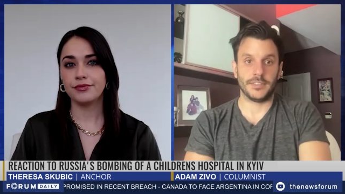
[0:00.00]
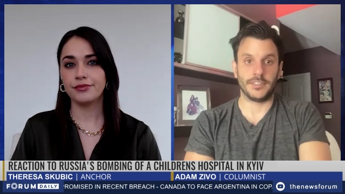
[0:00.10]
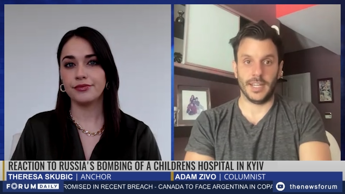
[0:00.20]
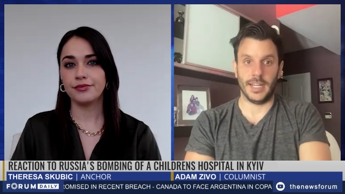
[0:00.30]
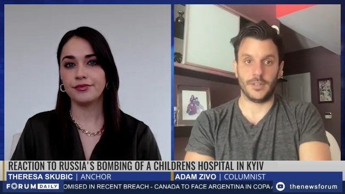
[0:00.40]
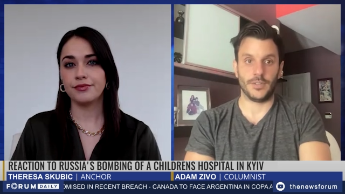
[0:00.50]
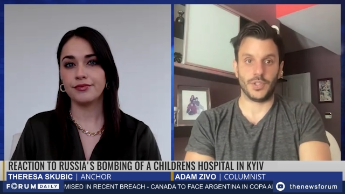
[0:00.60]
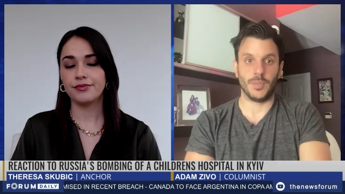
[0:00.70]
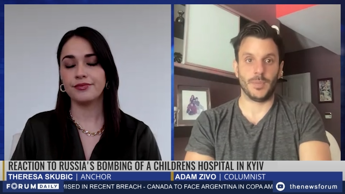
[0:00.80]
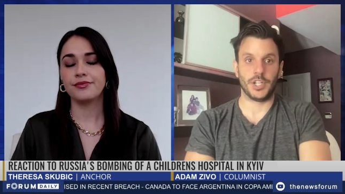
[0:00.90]
Speaker 1: to say, and
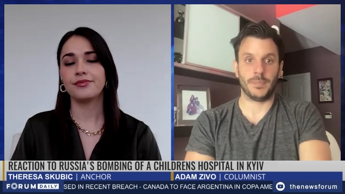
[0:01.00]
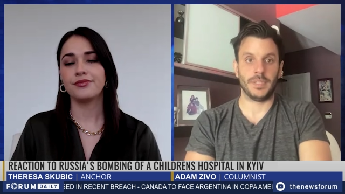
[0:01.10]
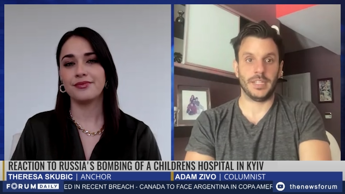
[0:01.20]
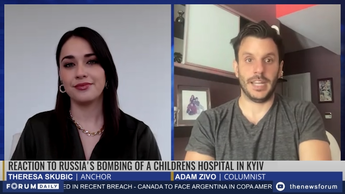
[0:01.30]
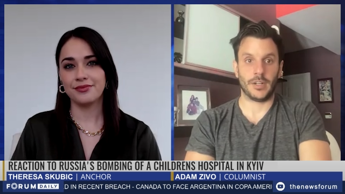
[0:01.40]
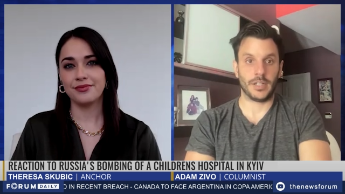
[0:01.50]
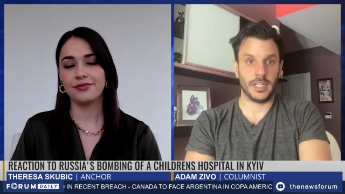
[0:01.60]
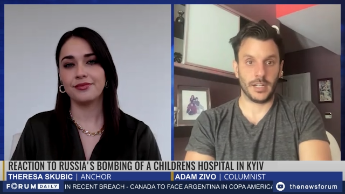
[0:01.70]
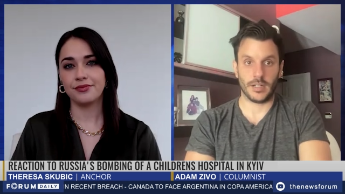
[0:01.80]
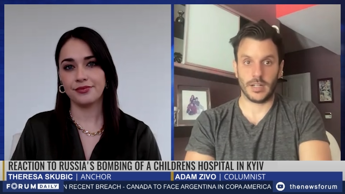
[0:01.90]
there's too much up in the air
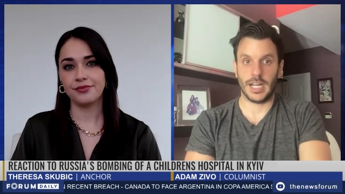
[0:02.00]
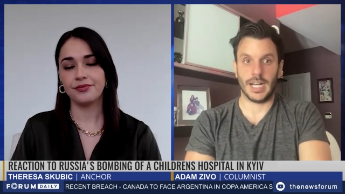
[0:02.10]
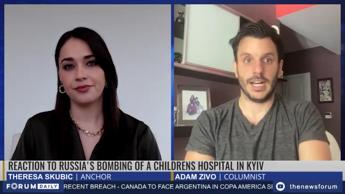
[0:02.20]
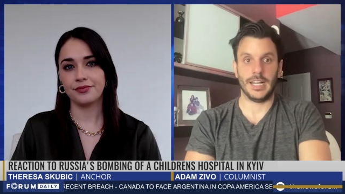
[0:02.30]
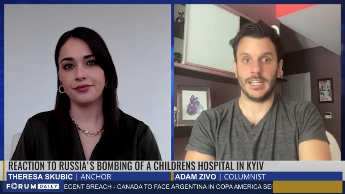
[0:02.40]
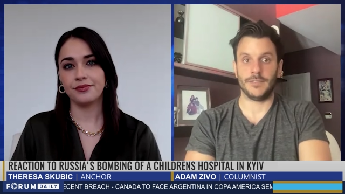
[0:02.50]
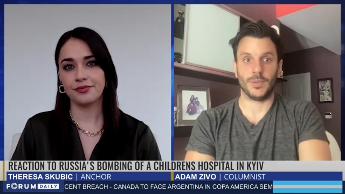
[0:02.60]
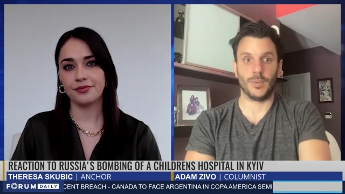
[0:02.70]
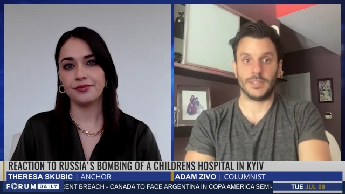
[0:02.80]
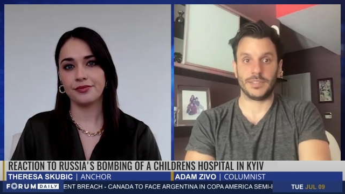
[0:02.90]
here. Uh,
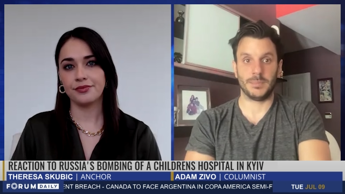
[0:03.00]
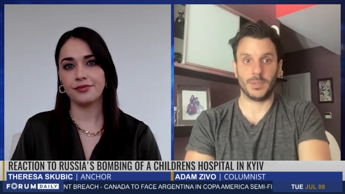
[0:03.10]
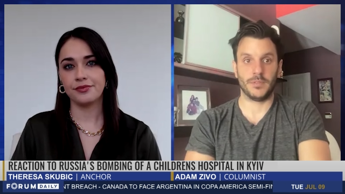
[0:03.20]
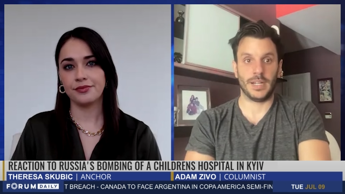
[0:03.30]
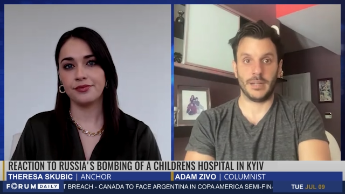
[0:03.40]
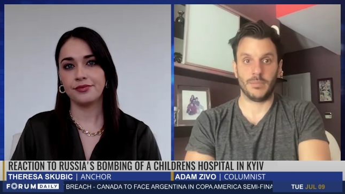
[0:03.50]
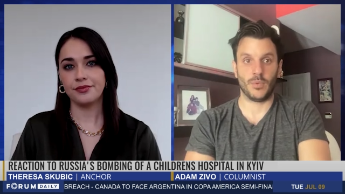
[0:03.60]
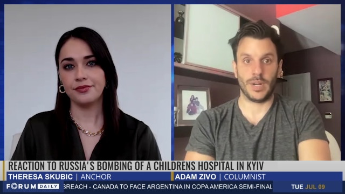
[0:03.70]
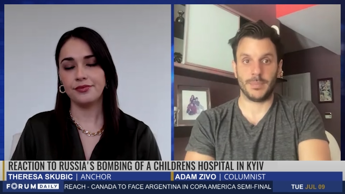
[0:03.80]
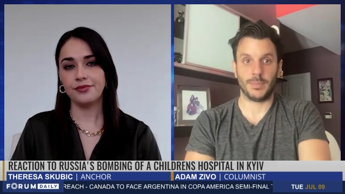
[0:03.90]
if the West can provide
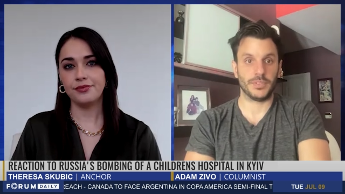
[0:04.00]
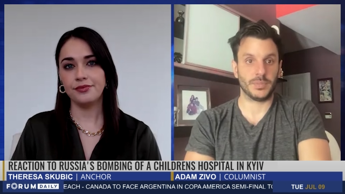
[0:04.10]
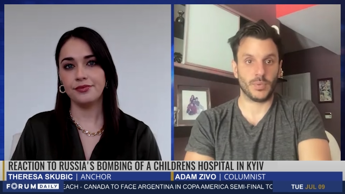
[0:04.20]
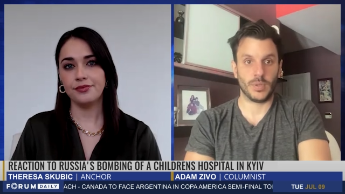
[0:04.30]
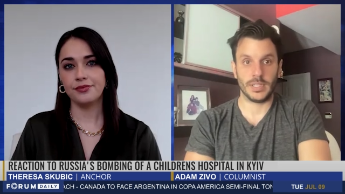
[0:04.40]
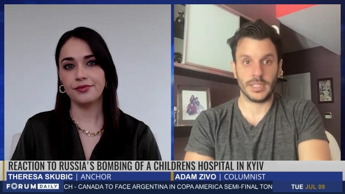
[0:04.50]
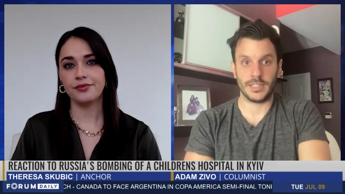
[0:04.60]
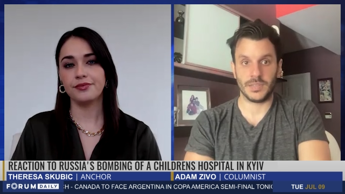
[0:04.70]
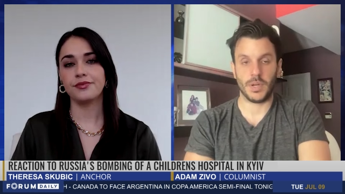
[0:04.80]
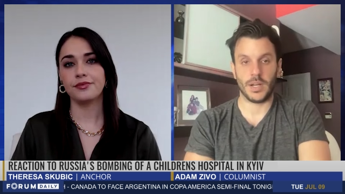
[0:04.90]
more ample support,
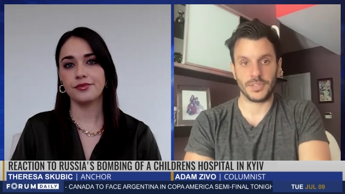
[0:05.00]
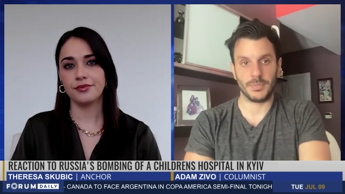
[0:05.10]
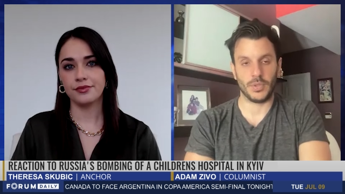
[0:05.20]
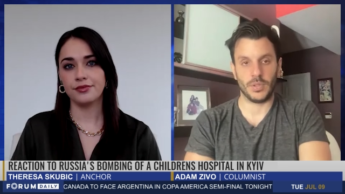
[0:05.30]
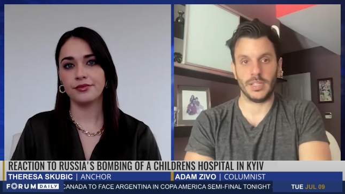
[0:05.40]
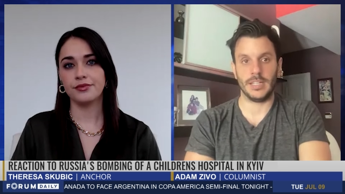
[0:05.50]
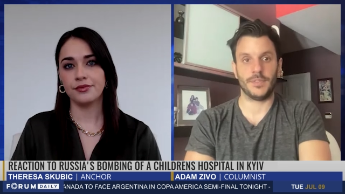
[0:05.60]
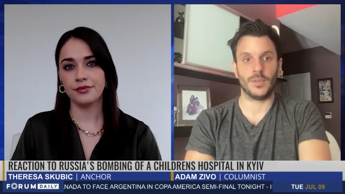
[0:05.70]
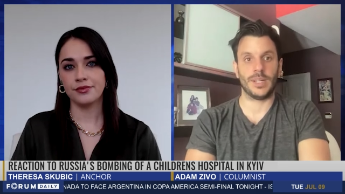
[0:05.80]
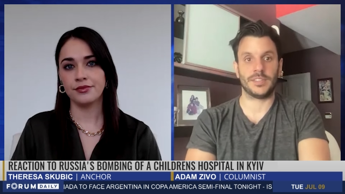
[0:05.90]
then it's possible.
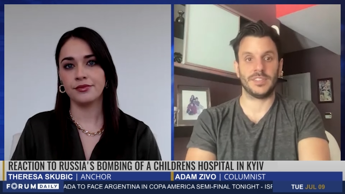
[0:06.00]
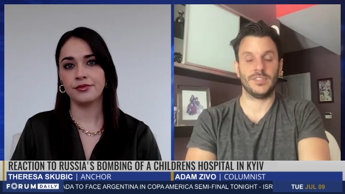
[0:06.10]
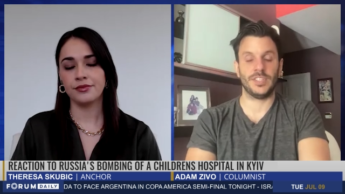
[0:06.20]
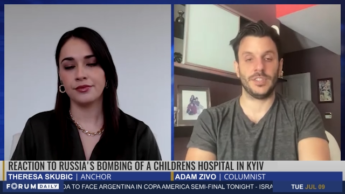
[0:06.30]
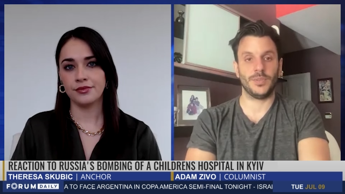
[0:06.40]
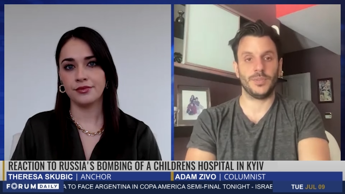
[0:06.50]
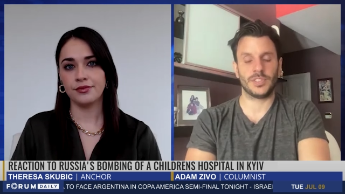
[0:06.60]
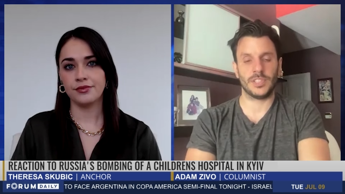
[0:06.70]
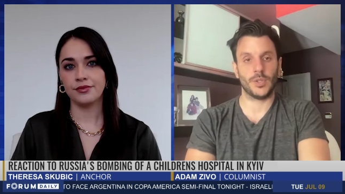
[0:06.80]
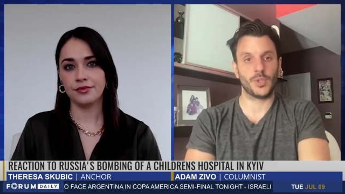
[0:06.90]
If the West
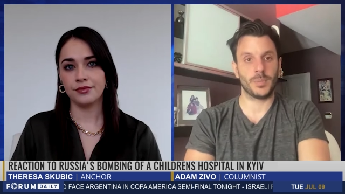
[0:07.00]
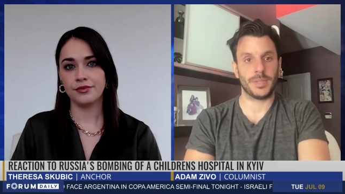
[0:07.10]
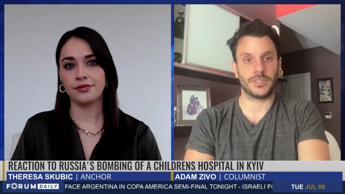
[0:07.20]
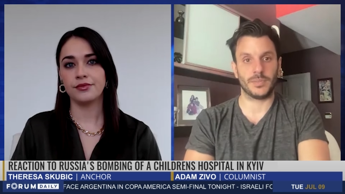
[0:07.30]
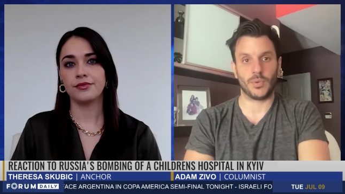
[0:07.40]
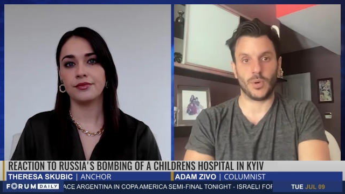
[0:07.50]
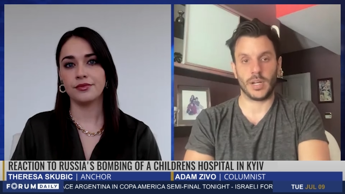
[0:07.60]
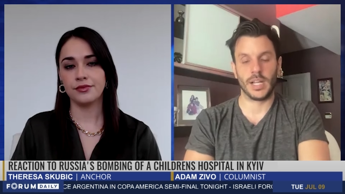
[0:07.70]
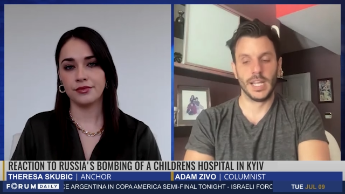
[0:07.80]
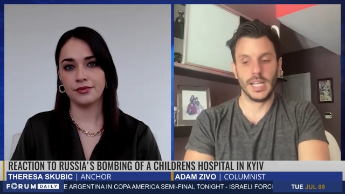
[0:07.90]
continues slow dripping
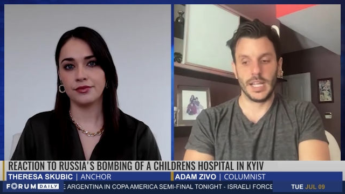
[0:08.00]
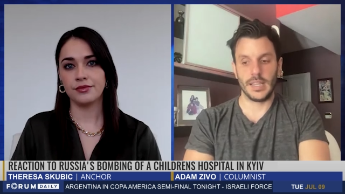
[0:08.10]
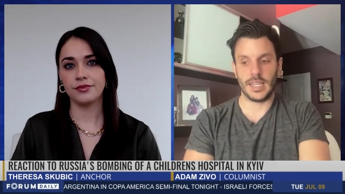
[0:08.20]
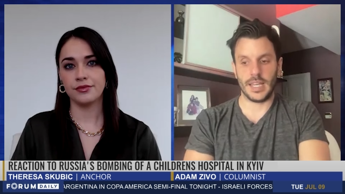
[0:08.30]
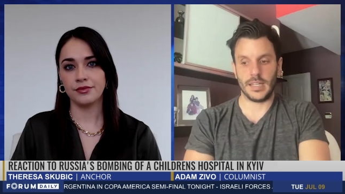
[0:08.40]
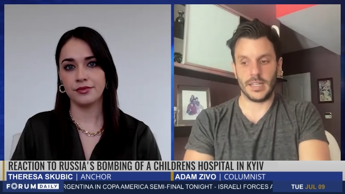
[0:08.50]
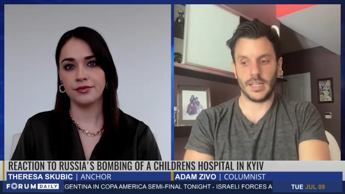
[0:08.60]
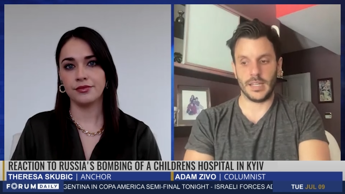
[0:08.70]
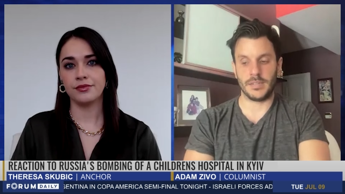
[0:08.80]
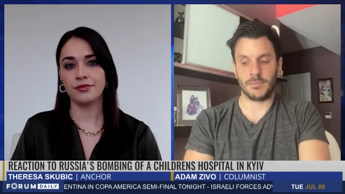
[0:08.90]
support,
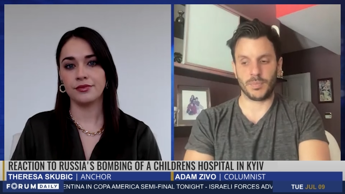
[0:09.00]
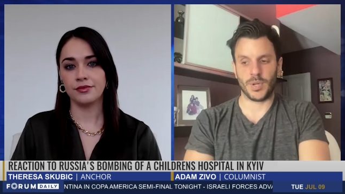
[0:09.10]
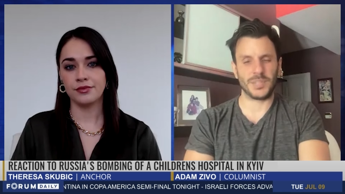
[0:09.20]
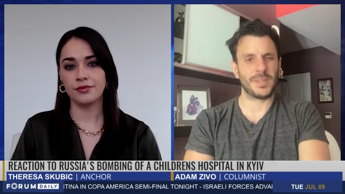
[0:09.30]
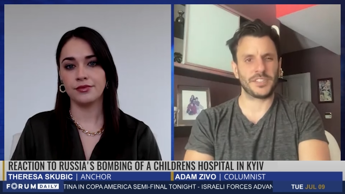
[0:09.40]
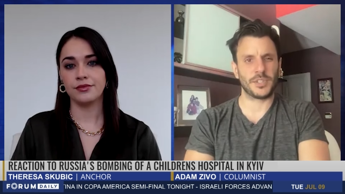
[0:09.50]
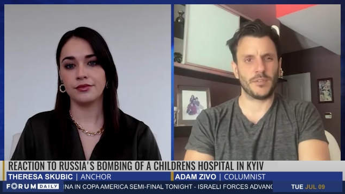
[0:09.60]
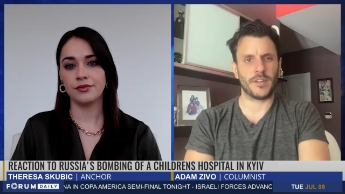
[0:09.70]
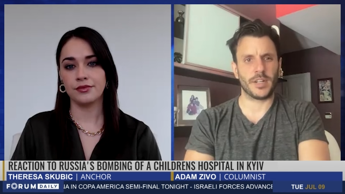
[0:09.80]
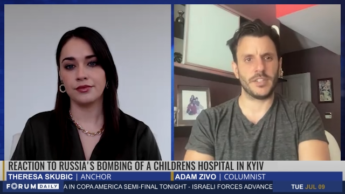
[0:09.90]
then the prospects
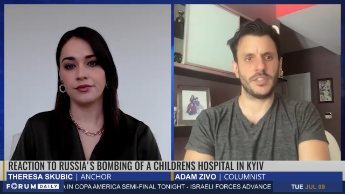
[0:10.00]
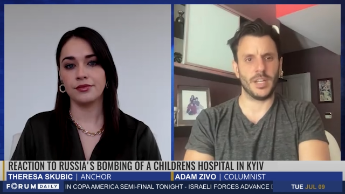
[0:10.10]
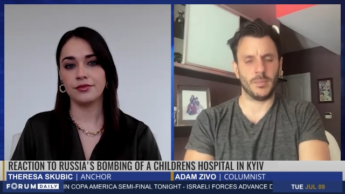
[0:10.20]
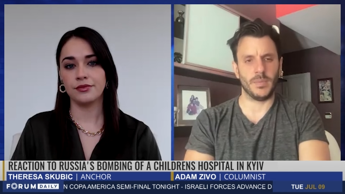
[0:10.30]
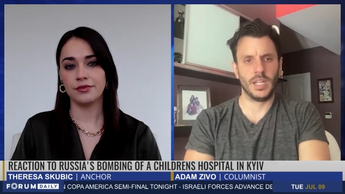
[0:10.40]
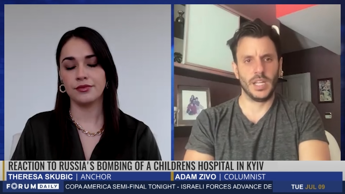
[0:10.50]
here are very dim.